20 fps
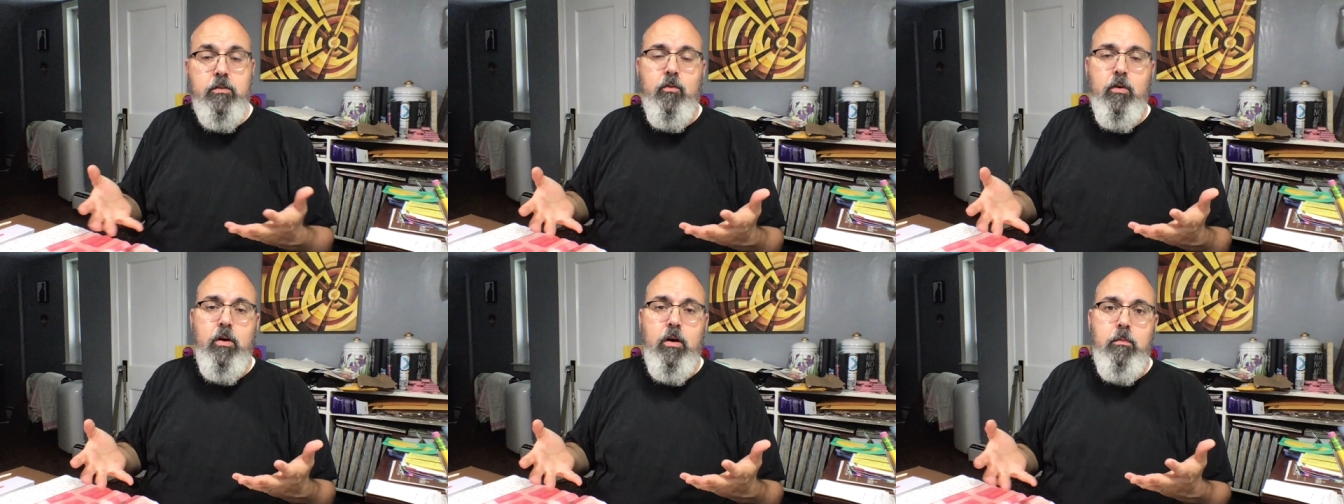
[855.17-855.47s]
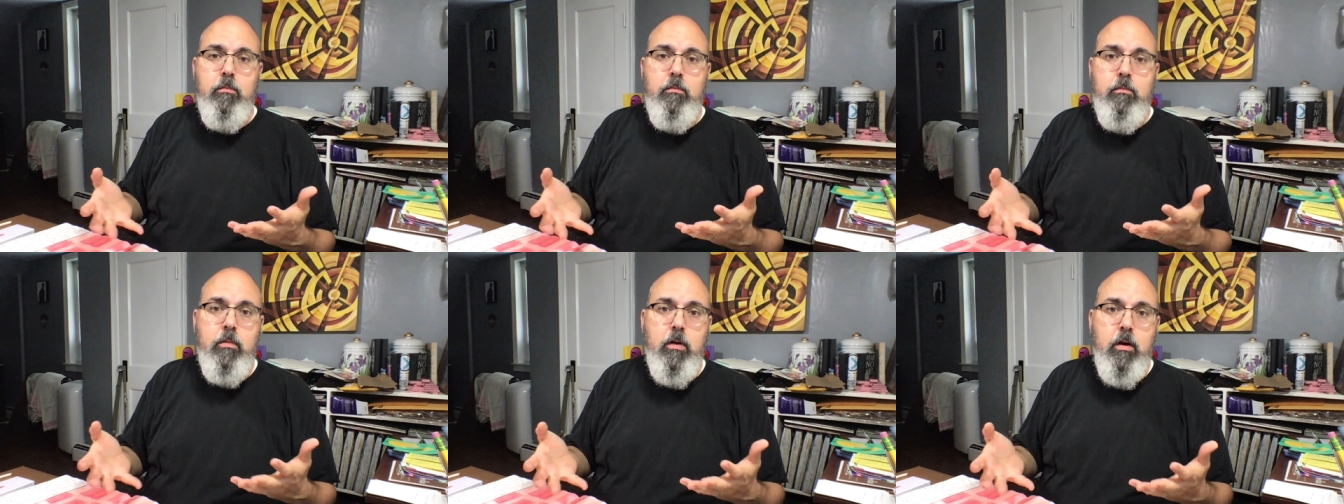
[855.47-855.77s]

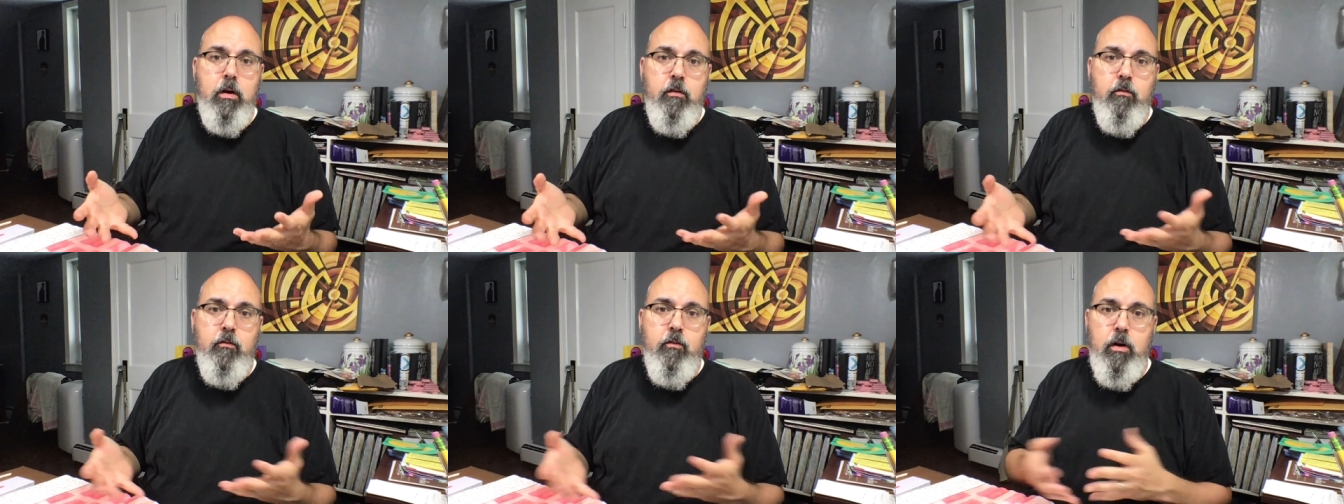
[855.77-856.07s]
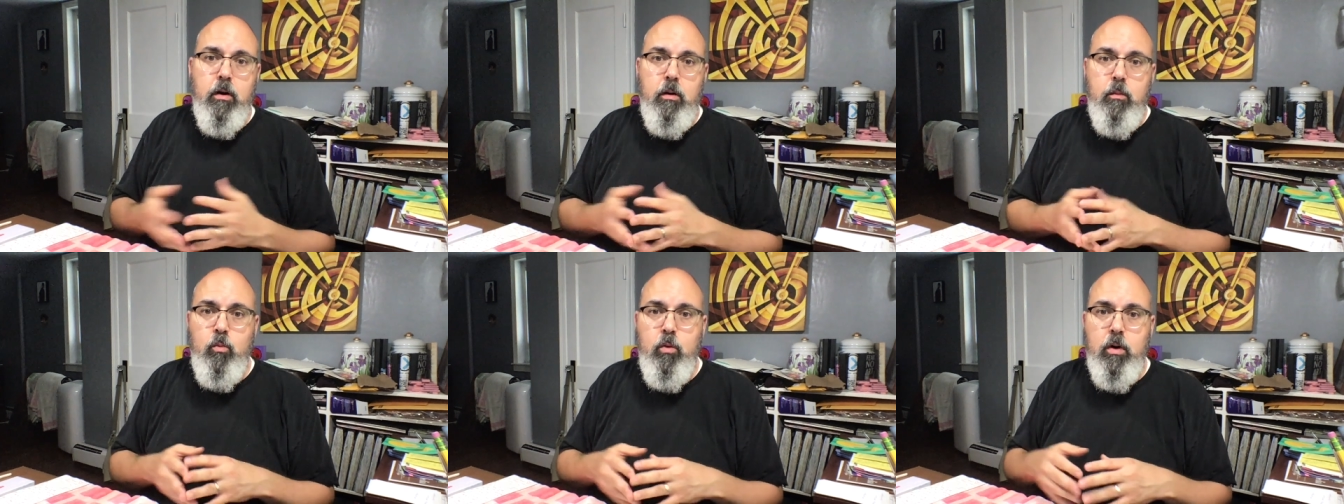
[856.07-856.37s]
from
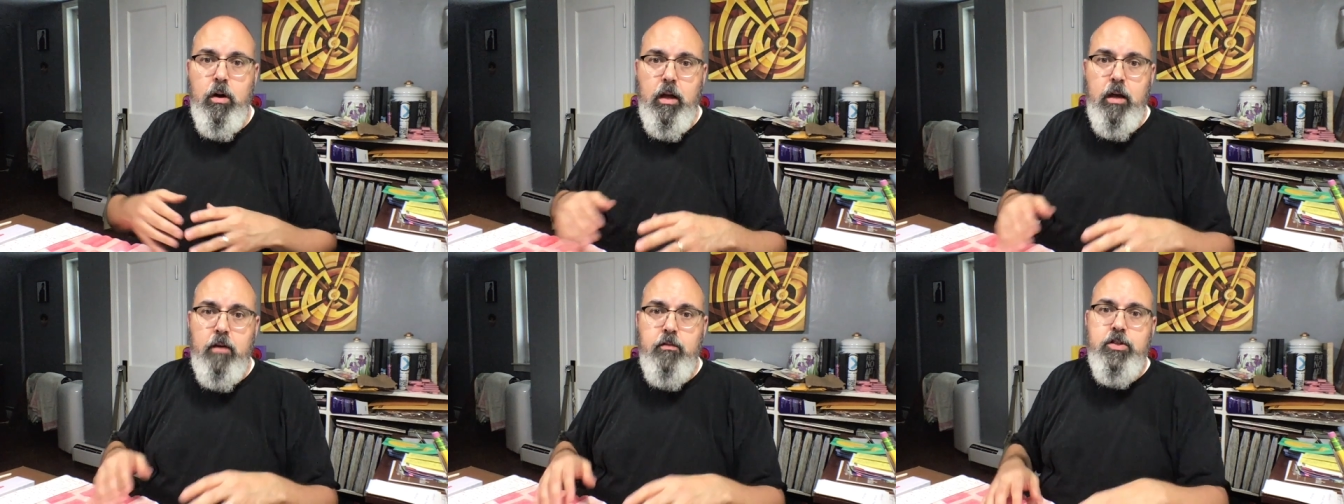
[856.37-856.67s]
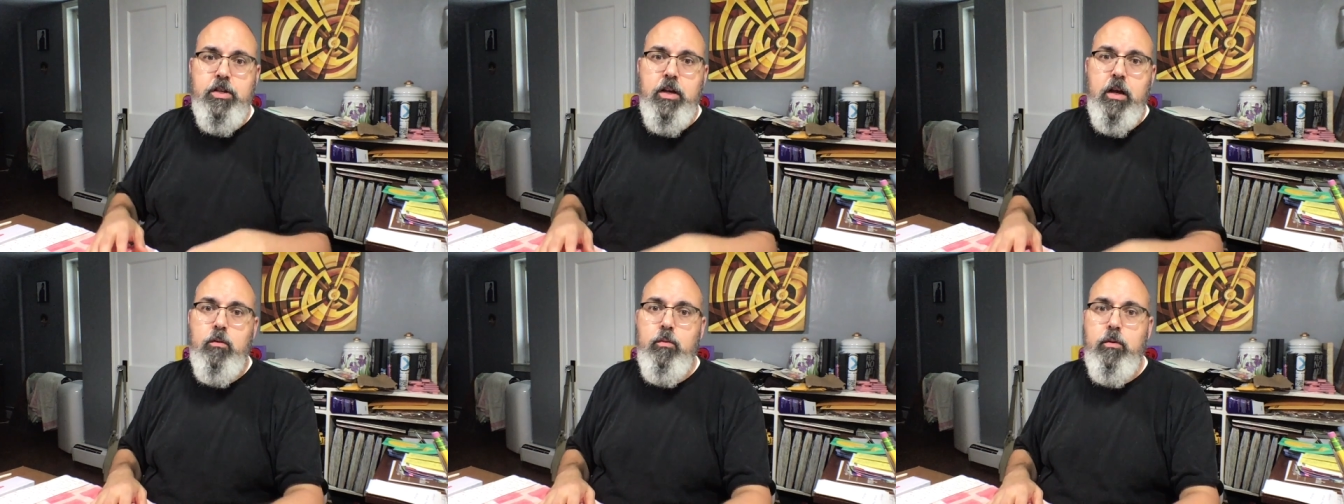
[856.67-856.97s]
from what I've
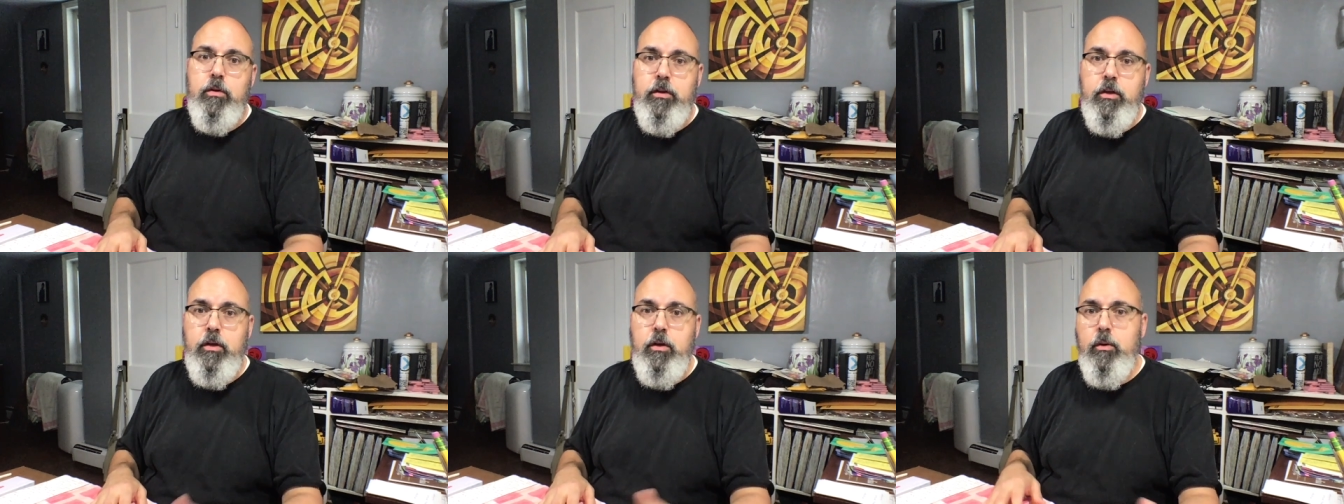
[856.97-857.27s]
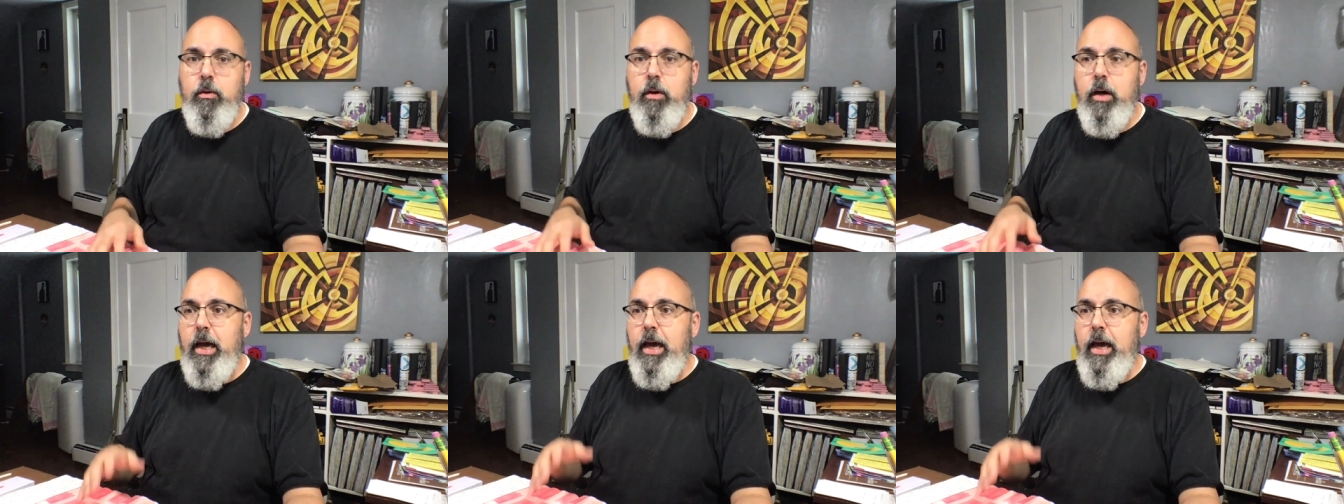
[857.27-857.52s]
shared with you.